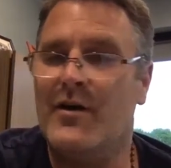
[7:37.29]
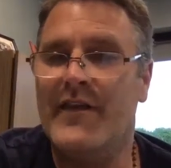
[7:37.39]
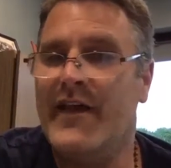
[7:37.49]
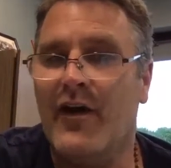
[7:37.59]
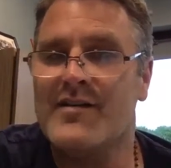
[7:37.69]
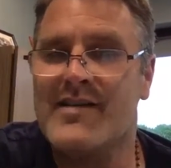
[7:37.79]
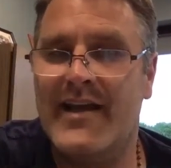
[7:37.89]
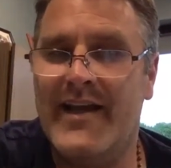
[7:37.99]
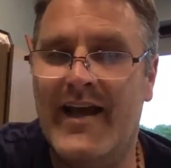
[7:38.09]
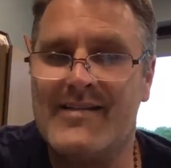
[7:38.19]
And they all
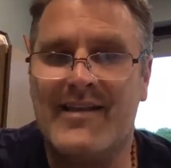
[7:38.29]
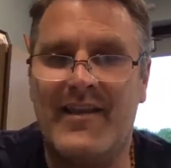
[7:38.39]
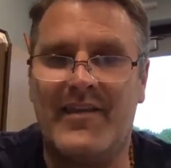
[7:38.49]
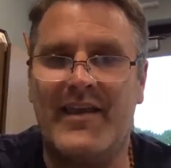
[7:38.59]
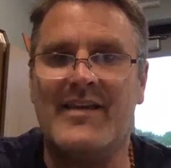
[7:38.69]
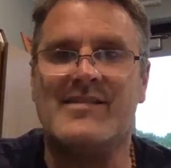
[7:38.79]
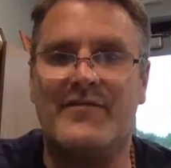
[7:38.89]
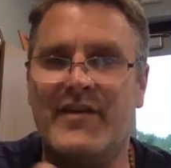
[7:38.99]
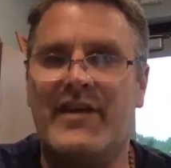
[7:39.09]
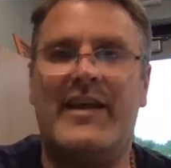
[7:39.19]
said yes. And the thing is,
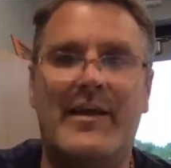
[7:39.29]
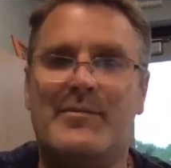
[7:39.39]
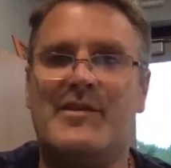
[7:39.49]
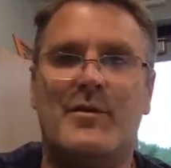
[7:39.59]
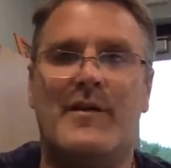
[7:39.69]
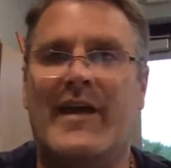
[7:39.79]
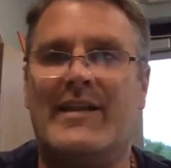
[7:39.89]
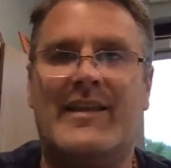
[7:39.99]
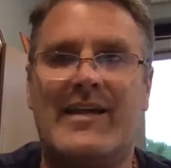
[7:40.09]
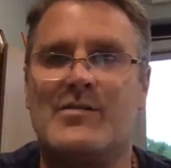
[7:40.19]
if you keep doing
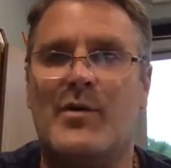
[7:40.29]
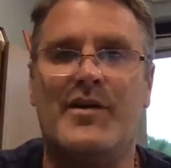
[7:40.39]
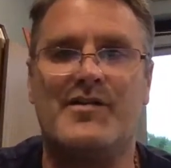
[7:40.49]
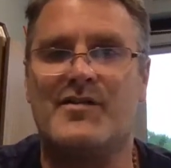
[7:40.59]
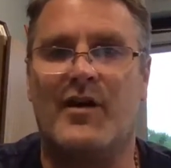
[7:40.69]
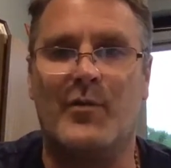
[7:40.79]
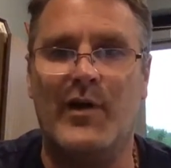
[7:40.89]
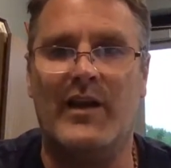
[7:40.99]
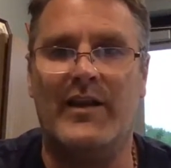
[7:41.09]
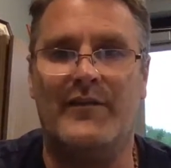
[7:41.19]
that, that's when you start
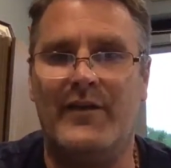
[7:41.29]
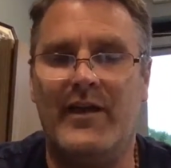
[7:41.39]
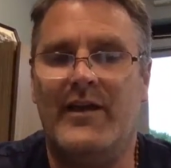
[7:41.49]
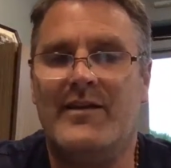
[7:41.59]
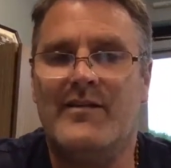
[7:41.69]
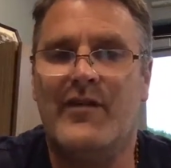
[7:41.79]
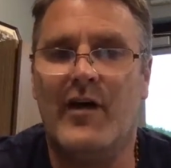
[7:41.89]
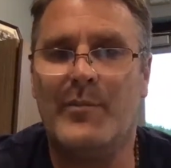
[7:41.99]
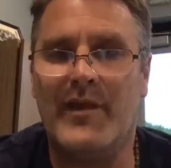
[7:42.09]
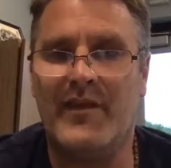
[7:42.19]
really
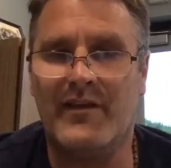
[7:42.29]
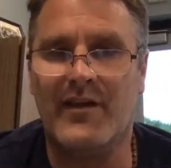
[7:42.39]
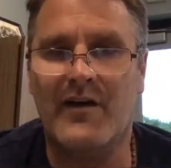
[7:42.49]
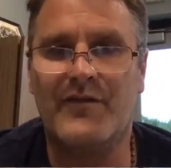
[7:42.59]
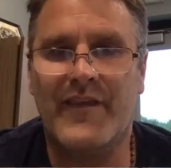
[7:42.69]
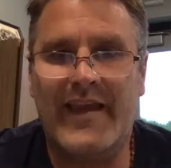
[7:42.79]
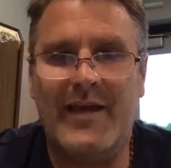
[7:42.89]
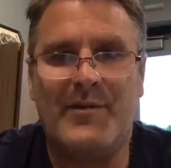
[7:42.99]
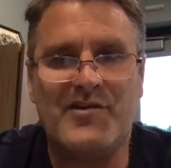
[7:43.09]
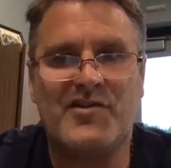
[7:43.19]
developing the love for the game
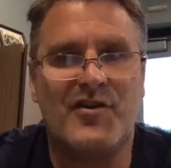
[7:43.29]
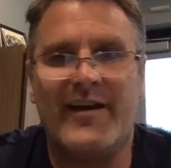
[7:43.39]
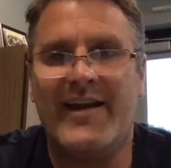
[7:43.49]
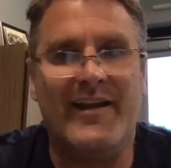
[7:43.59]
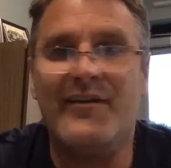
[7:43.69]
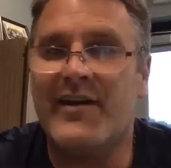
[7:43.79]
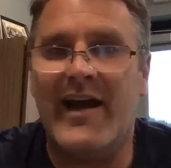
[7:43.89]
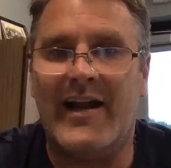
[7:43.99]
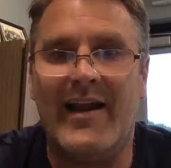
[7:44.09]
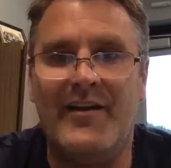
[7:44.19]
because you start getting good
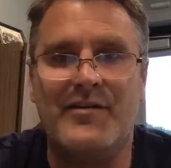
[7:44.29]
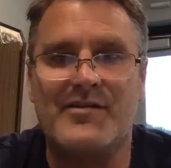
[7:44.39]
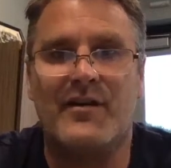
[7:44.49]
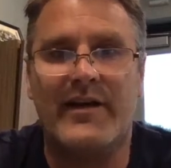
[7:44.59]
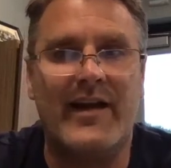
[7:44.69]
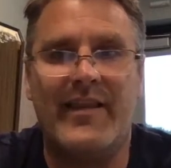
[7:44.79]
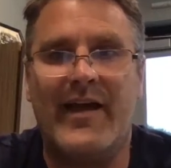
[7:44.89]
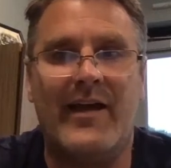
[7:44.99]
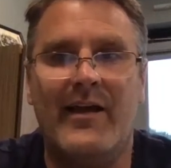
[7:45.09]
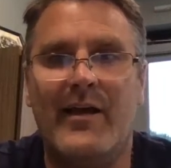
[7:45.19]
at it and you start getting
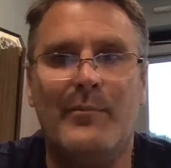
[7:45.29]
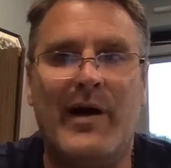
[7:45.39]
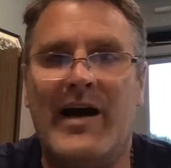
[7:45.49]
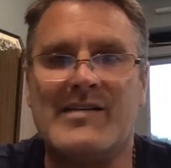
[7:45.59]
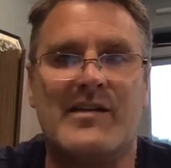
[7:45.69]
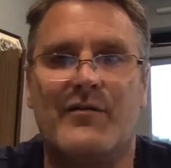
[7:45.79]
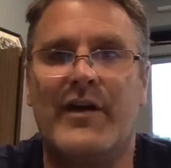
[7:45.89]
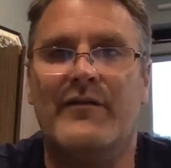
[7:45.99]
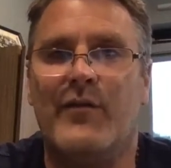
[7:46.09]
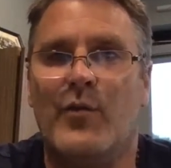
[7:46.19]
that positive
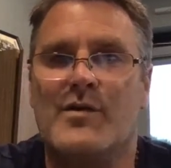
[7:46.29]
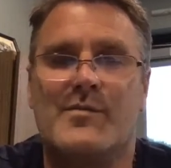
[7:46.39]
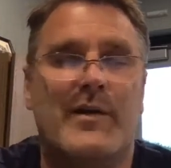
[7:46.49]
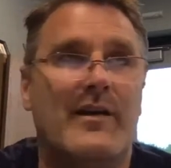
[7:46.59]
reinforcement.